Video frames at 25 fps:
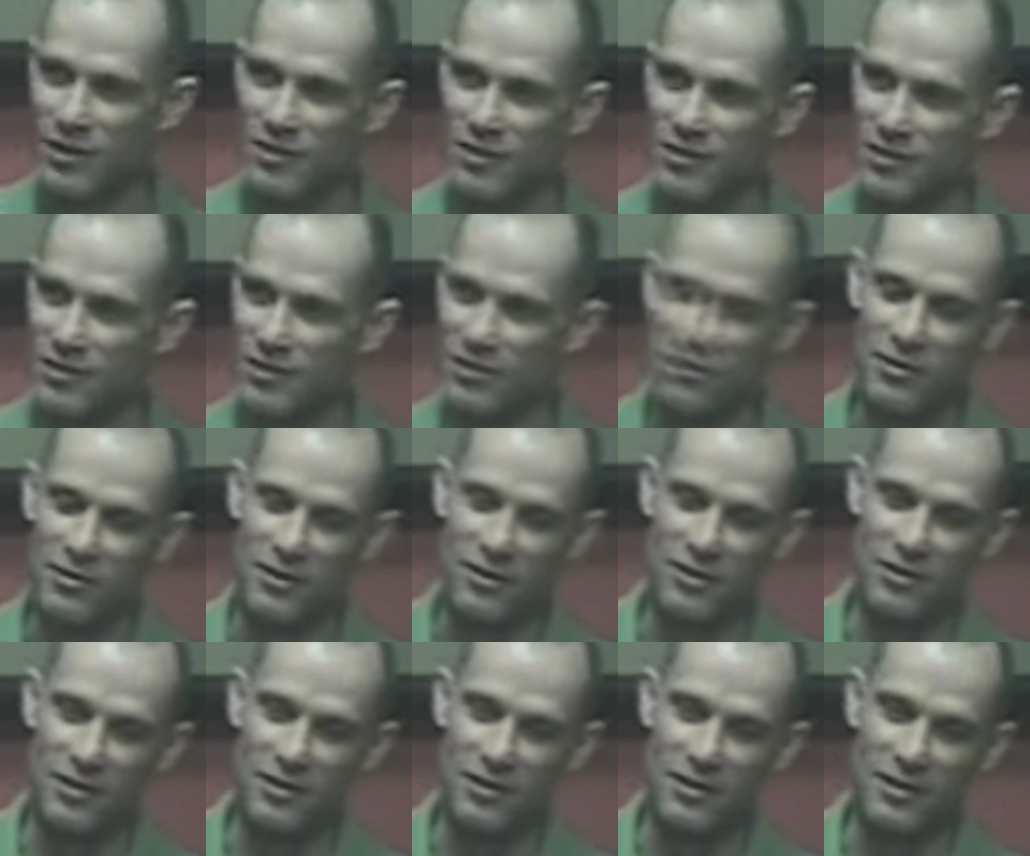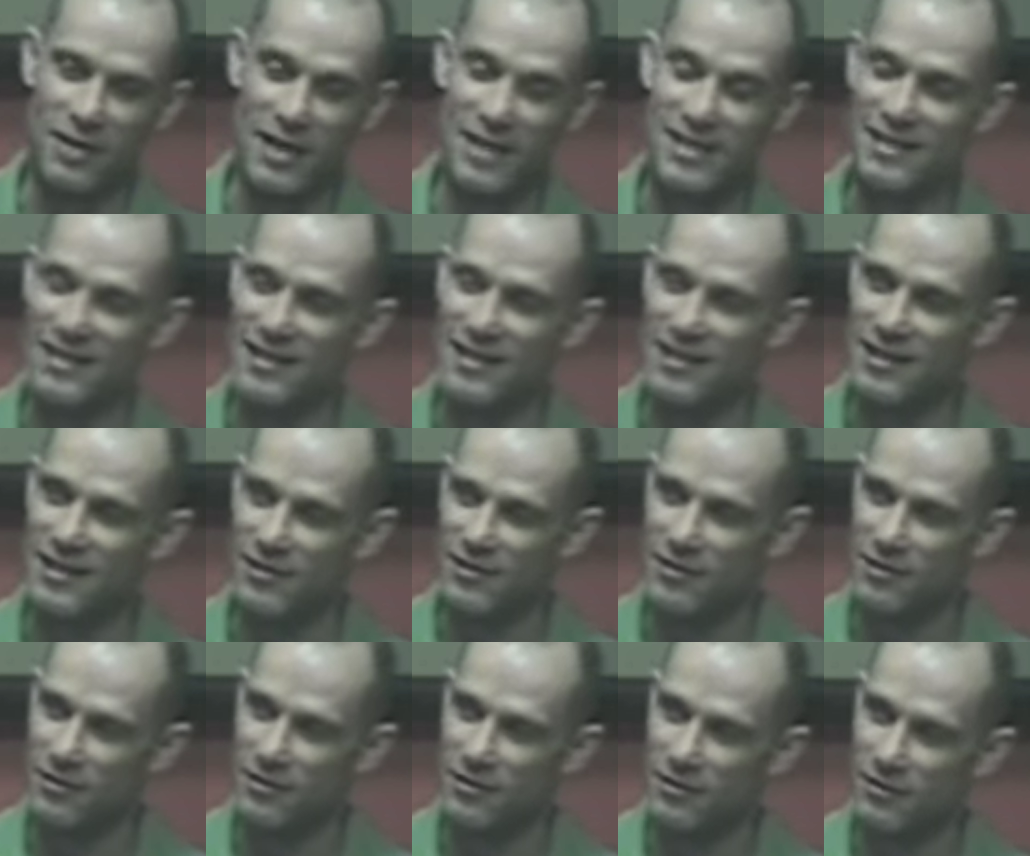Remarkably, he
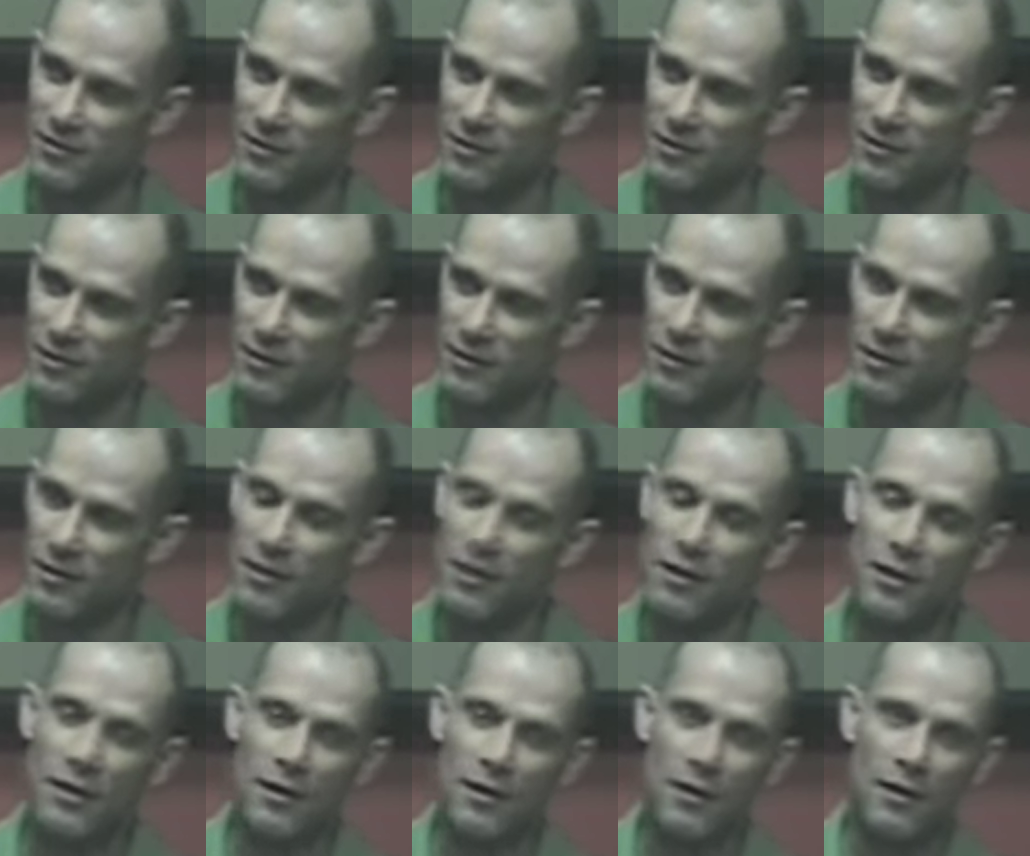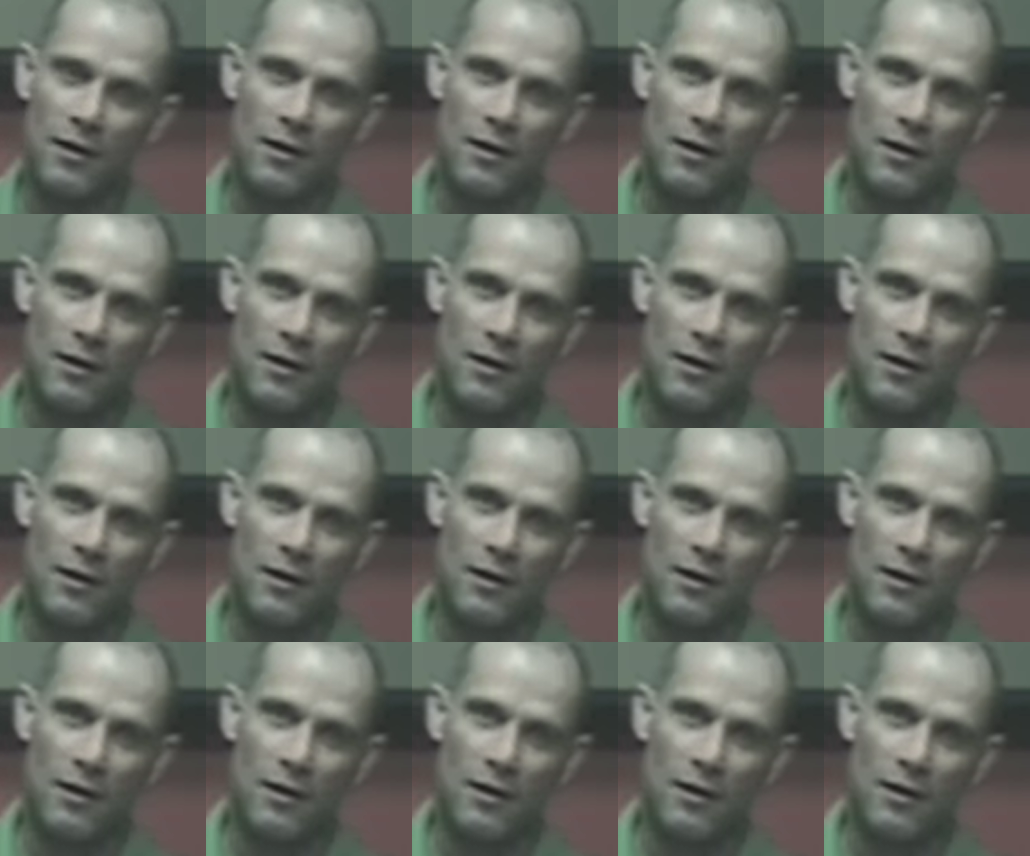appears to offer them a